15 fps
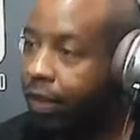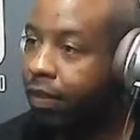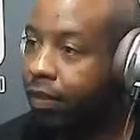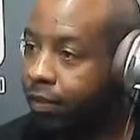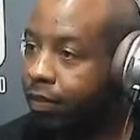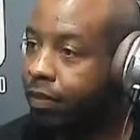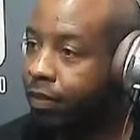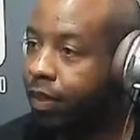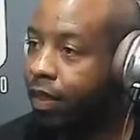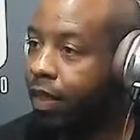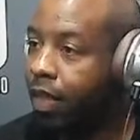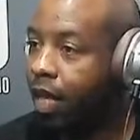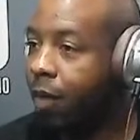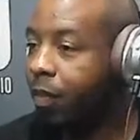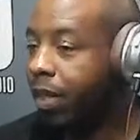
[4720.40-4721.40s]
Yeah.
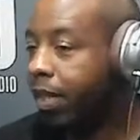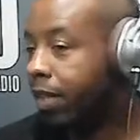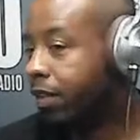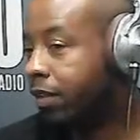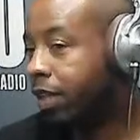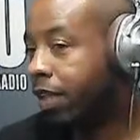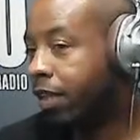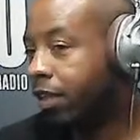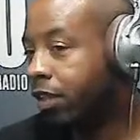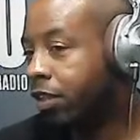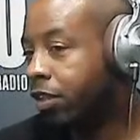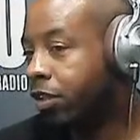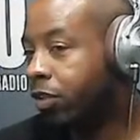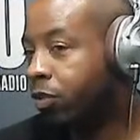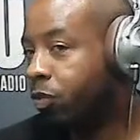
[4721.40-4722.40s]
I mean, it's like,
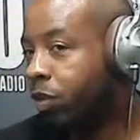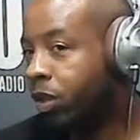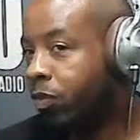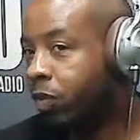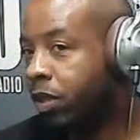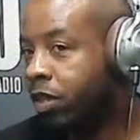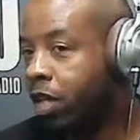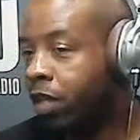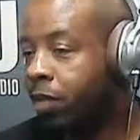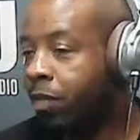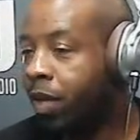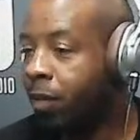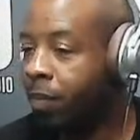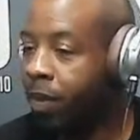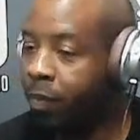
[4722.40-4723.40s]
we talk
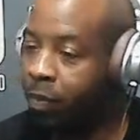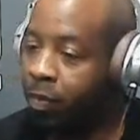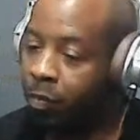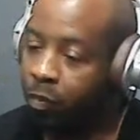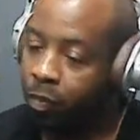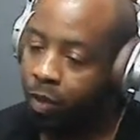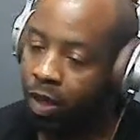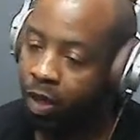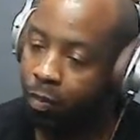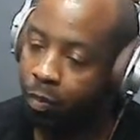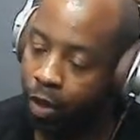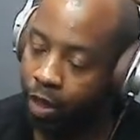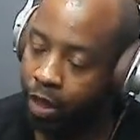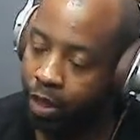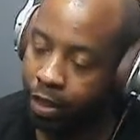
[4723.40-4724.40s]
about people
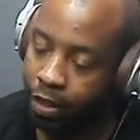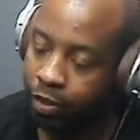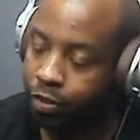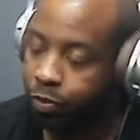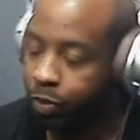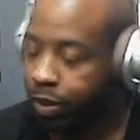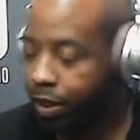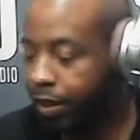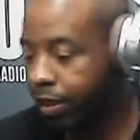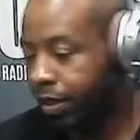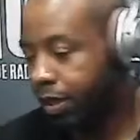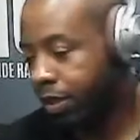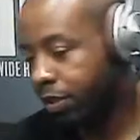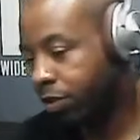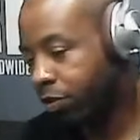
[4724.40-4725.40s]
breaking history
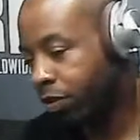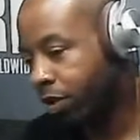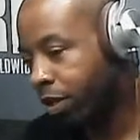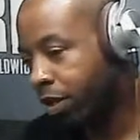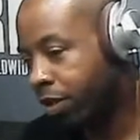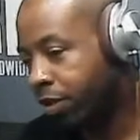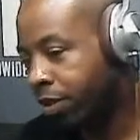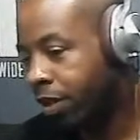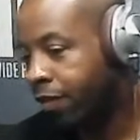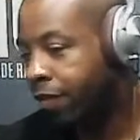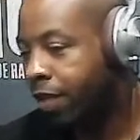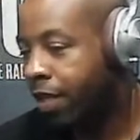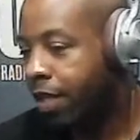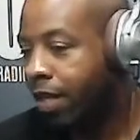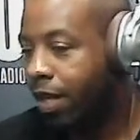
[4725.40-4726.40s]
and doing all this stuff.
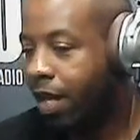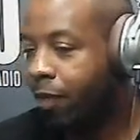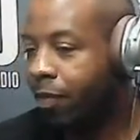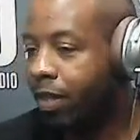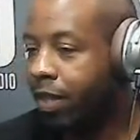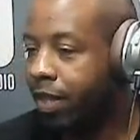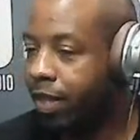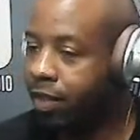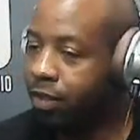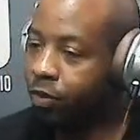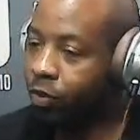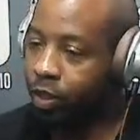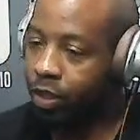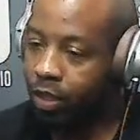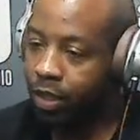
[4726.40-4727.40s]
I mean, he's
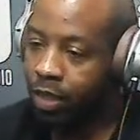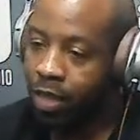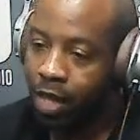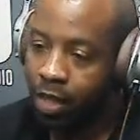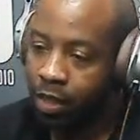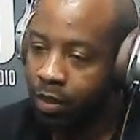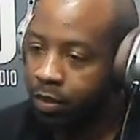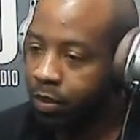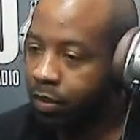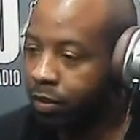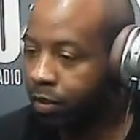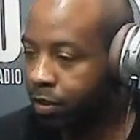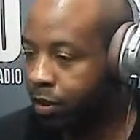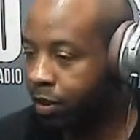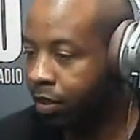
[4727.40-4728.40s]
doing it. He got this
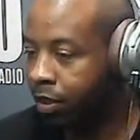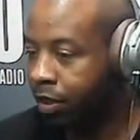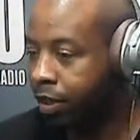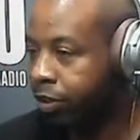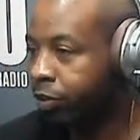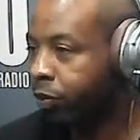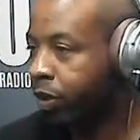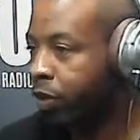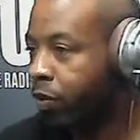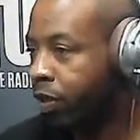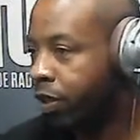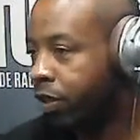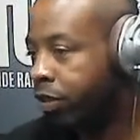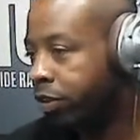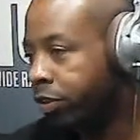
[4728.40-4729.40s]
history
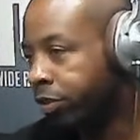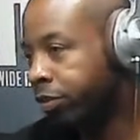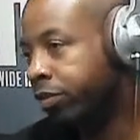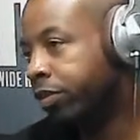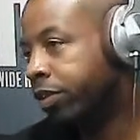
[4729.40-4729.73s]
going on too.